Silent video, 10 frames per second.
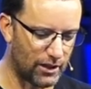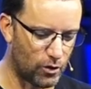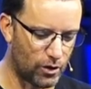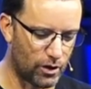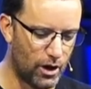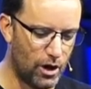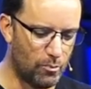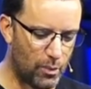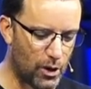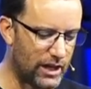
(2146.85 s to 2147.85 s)
or
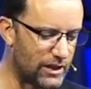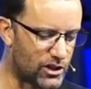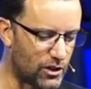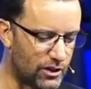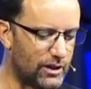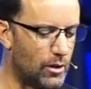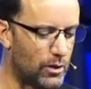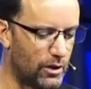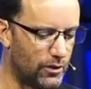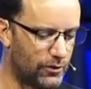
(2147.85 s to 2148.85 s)
burning a certain
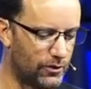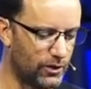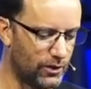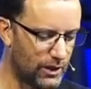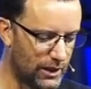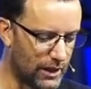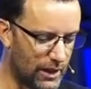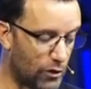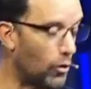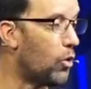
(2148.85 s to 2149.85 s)
number of, uh,
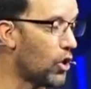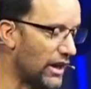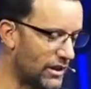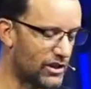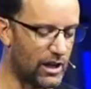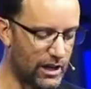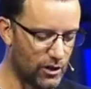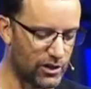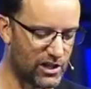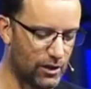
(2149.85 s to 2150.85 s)
rewarding, sorry,
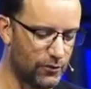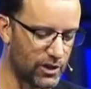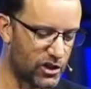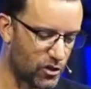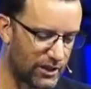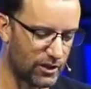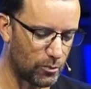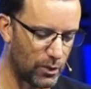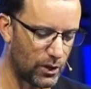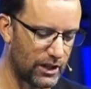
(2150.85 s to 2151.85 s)
yourself for restricting or
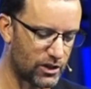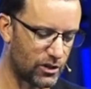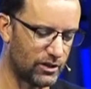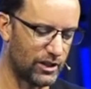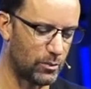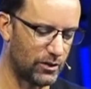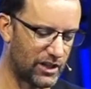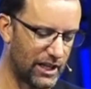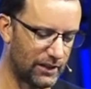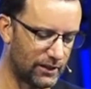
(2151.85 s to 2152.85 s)
burning a certain number of
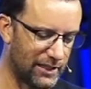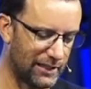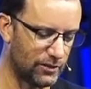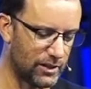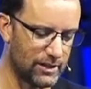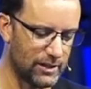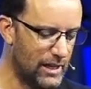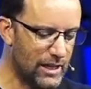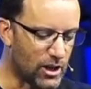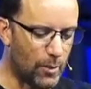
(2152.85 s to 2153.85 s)
cal calories.
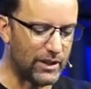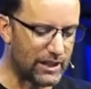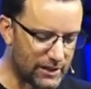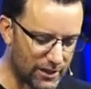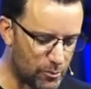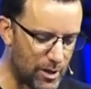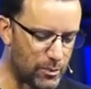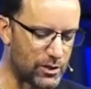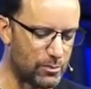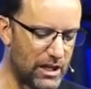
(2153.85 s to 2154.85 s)
Commenting on other
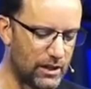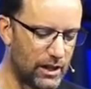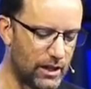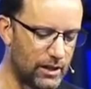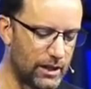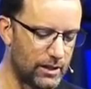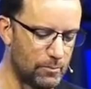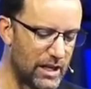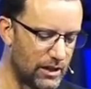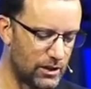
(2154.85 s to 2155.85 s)
people's me uh,
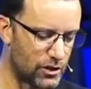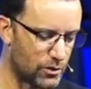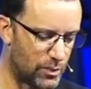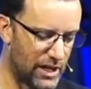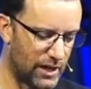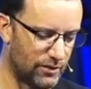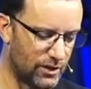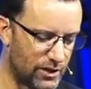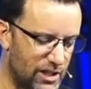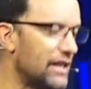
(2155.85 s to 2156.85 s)
meals or
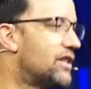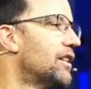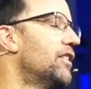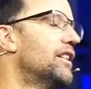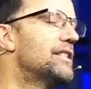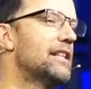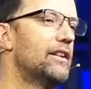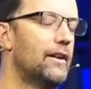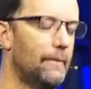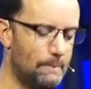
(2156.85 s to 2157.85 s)
behaviors, etc., etc.
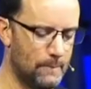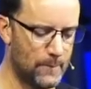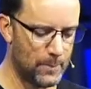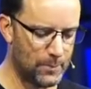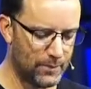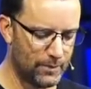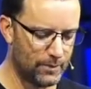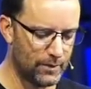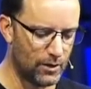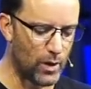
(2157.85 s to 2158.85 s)

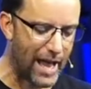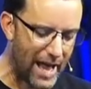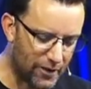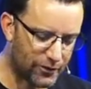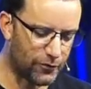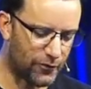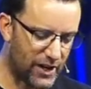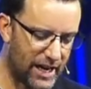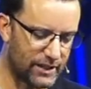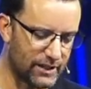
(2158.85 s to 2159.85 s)
We have to
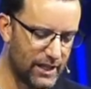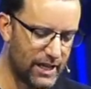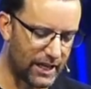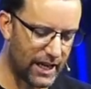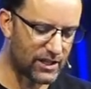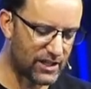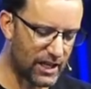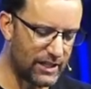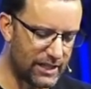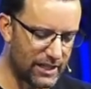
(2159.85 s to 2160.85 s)
fight against the
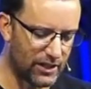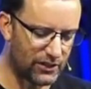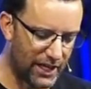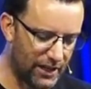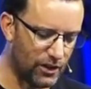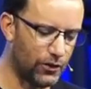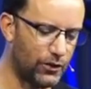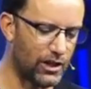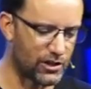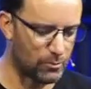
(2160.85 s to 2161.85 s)
idea that the health is a